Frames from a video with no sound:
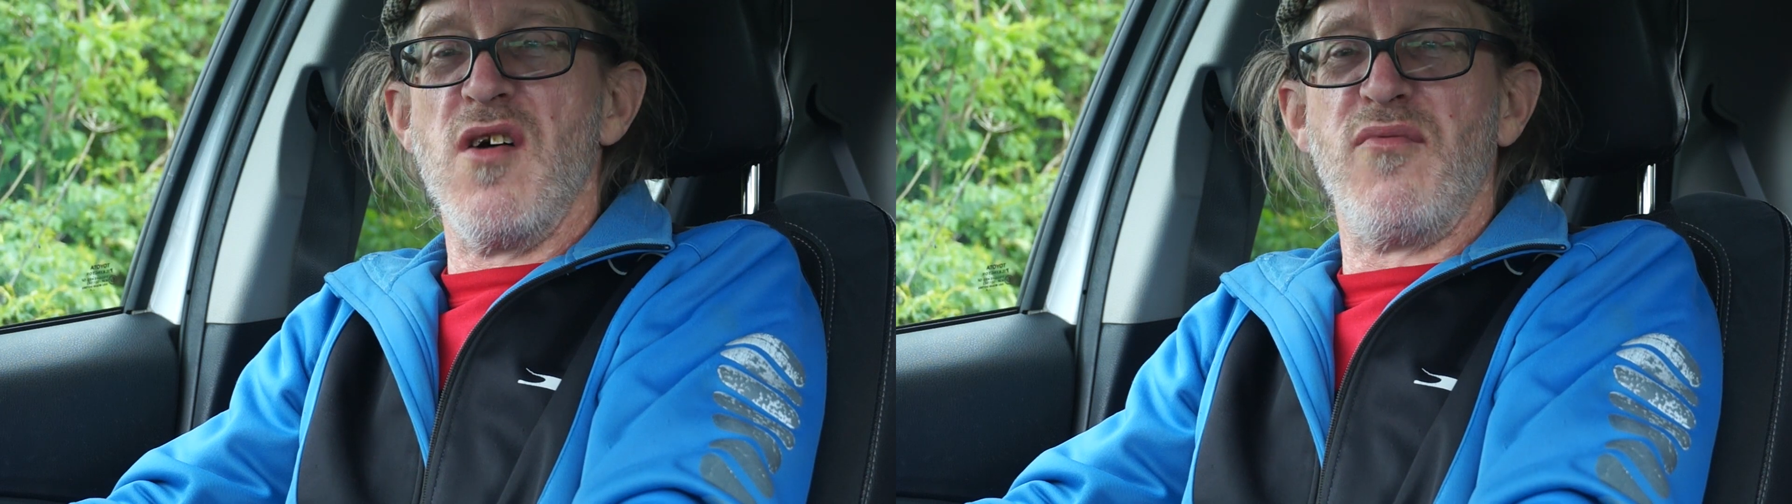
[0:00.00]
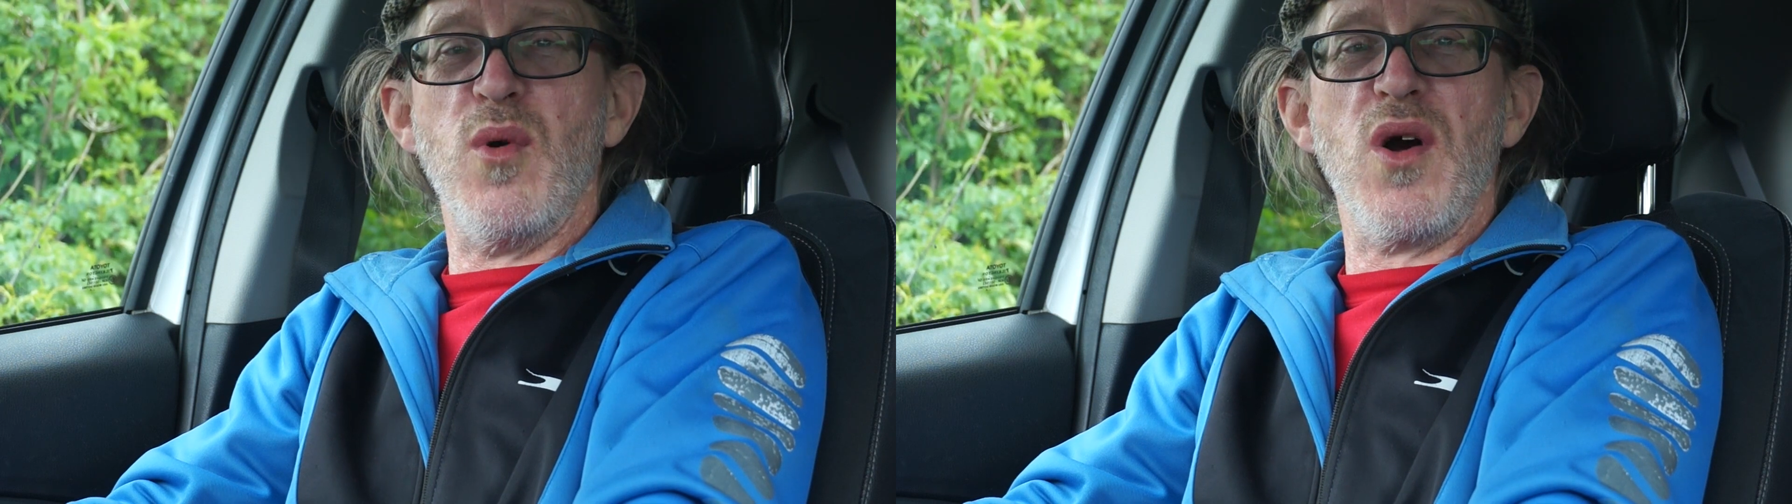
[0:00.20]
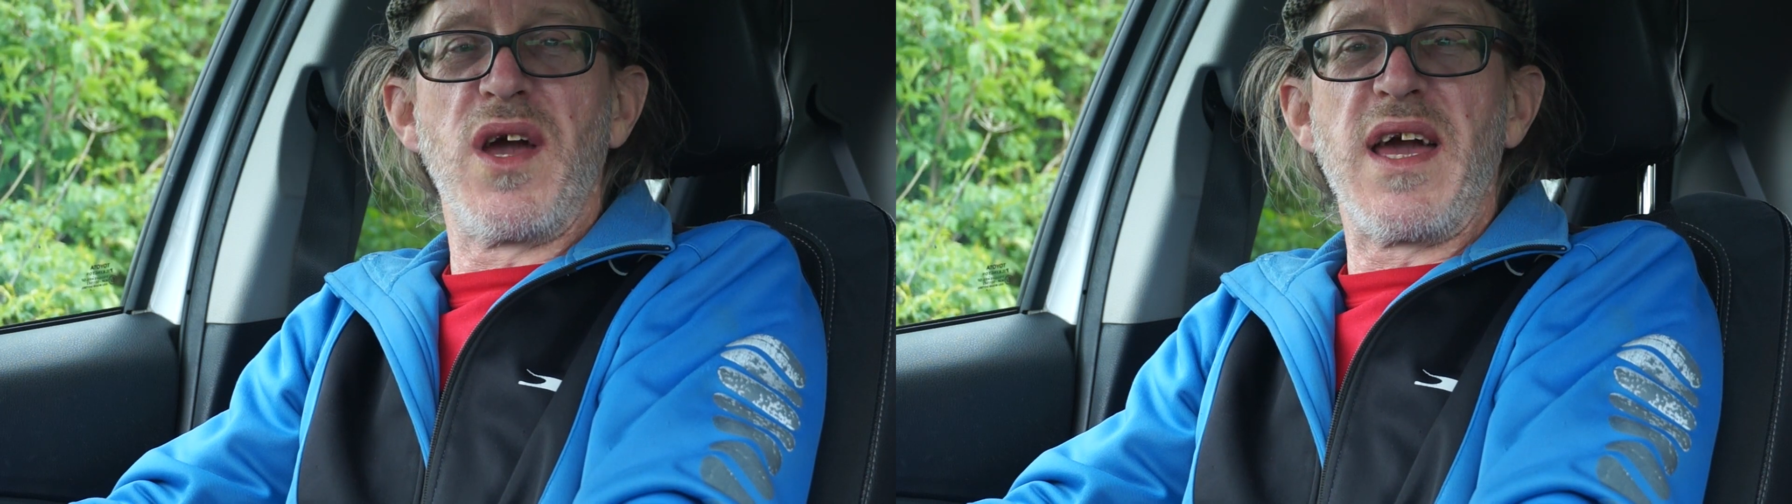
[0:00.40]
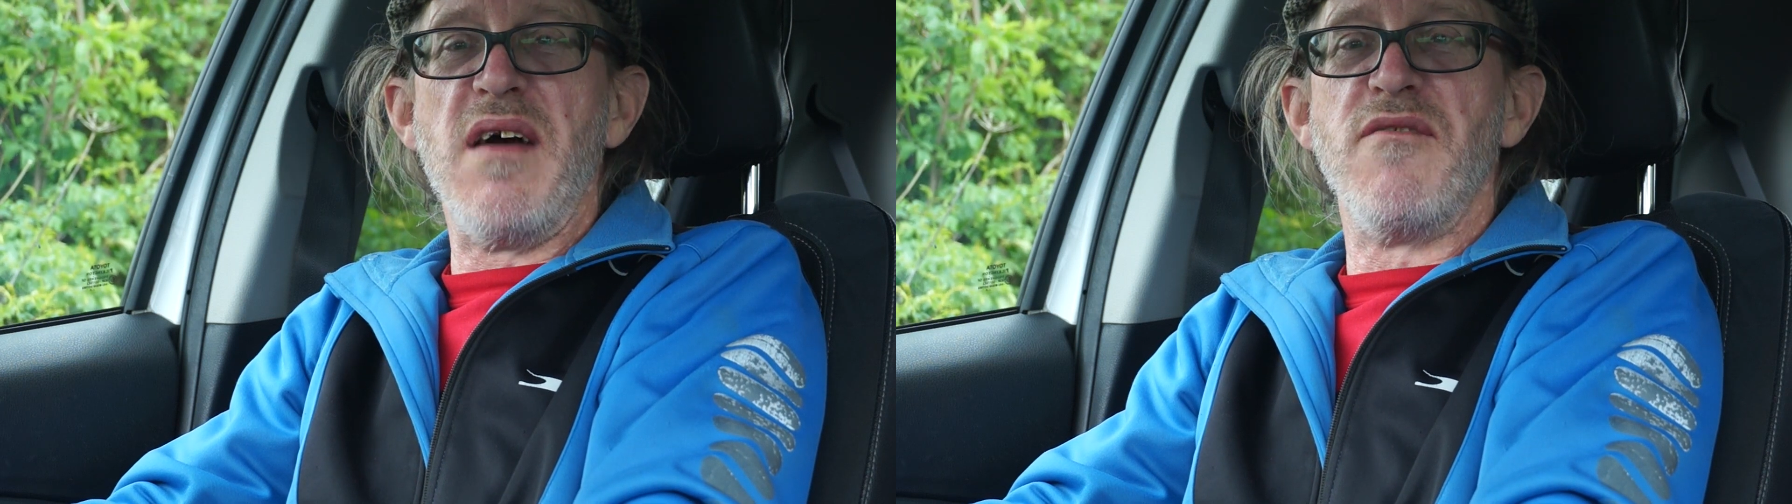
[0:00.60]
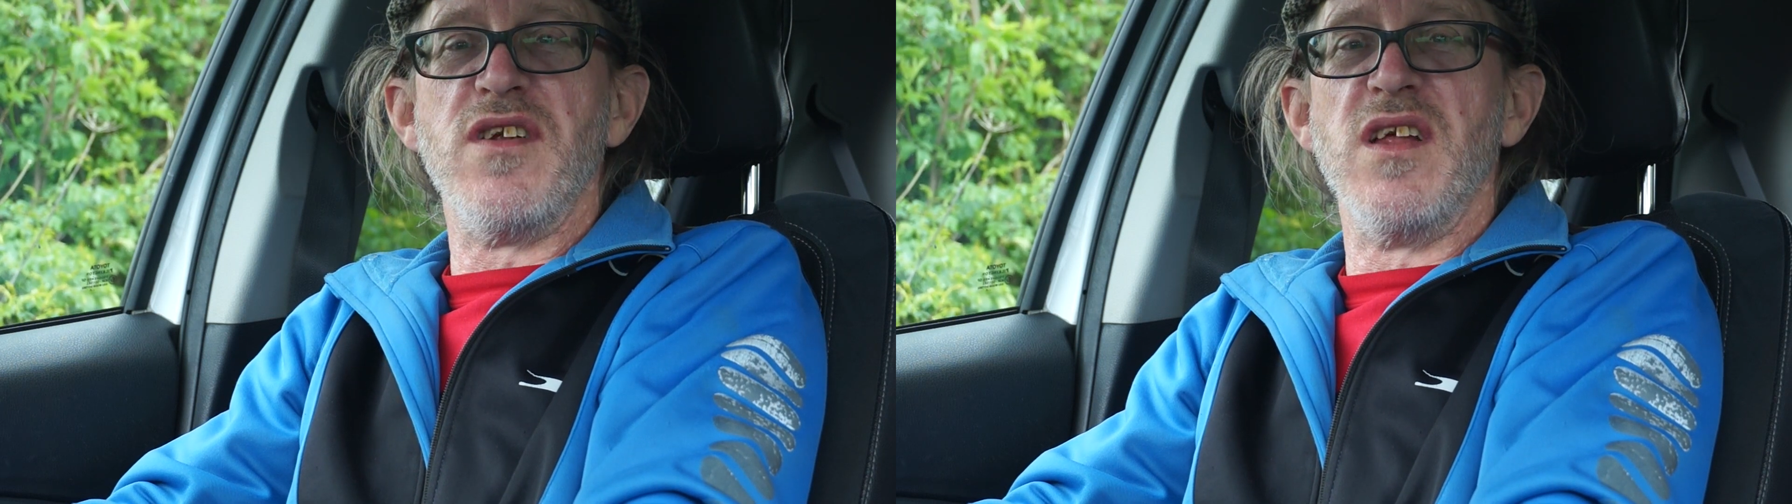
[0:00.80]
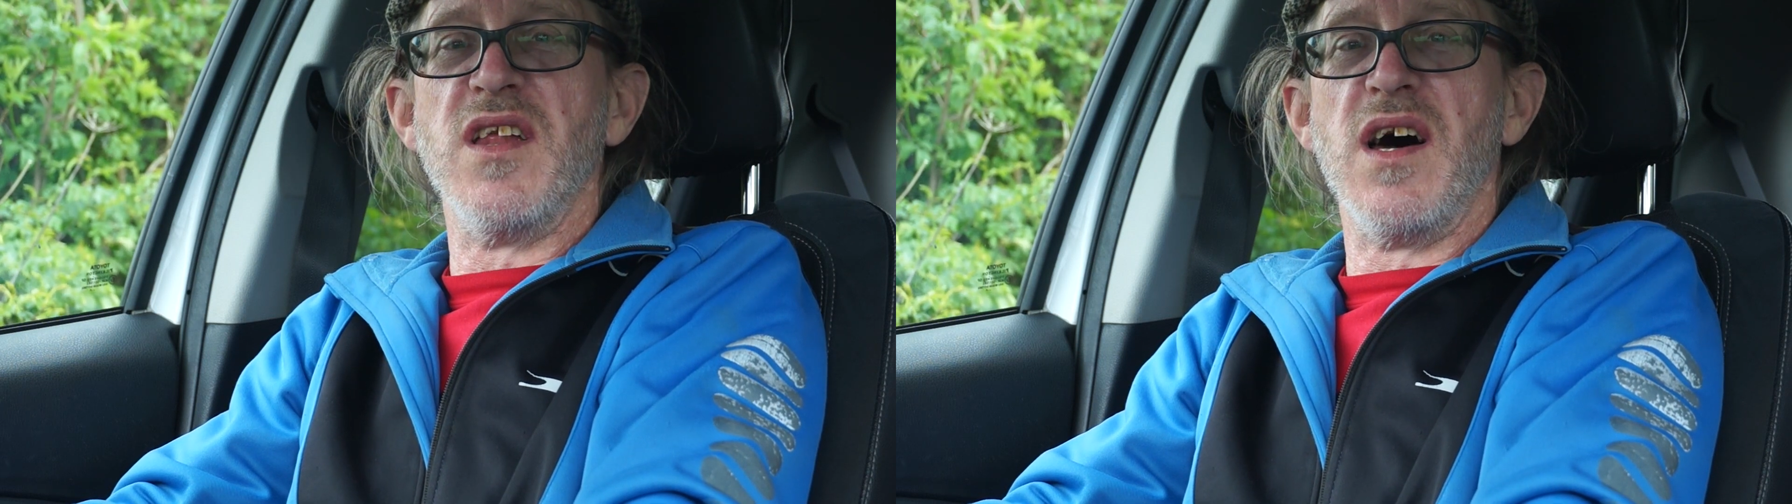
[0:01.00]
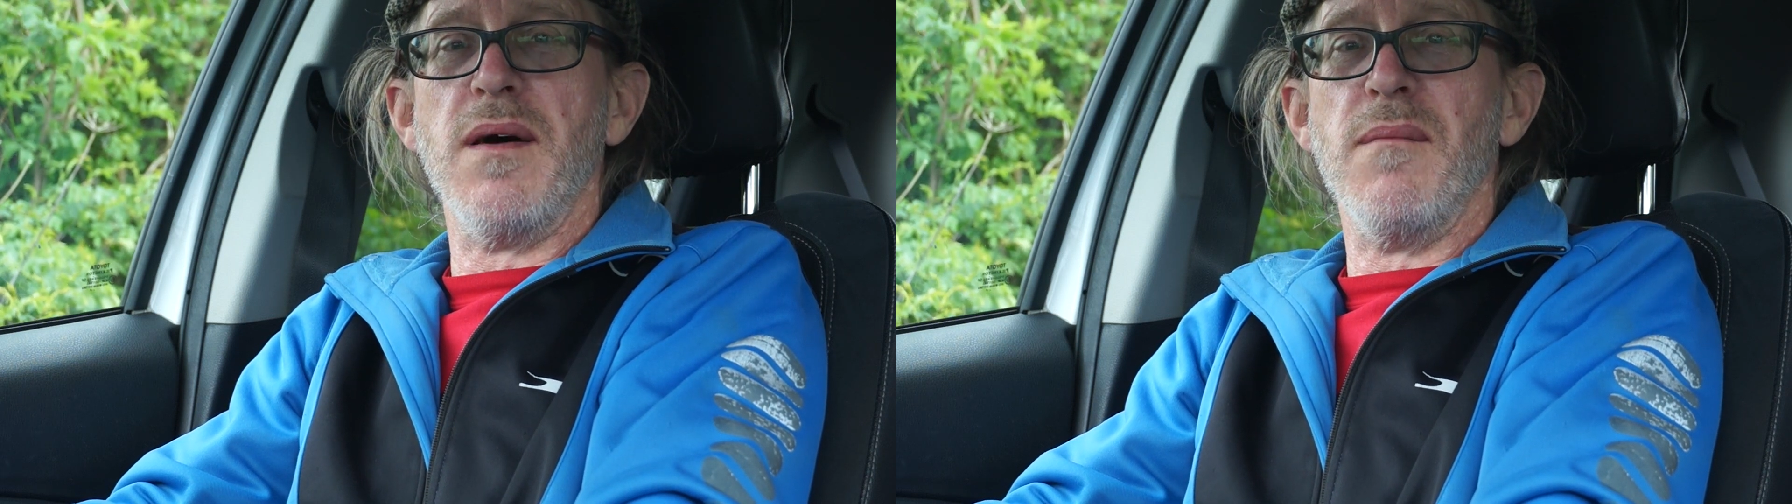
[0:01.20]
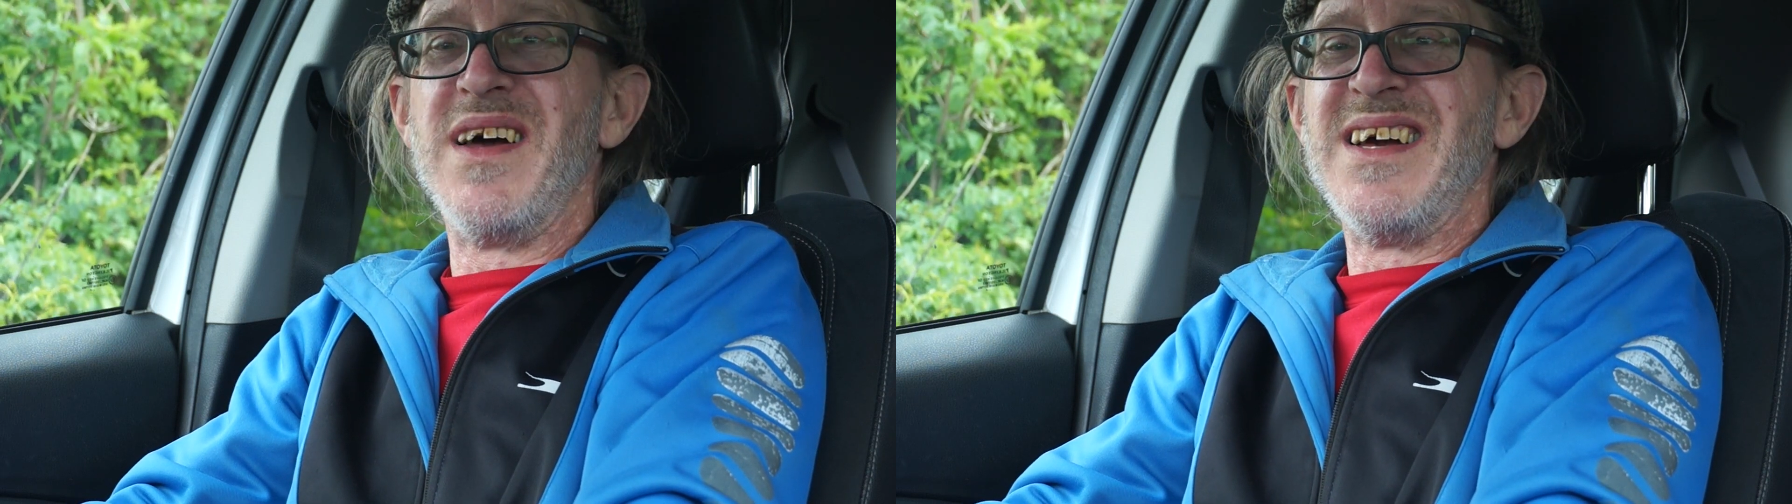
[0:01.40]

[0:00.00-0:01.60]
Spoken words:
off work again for another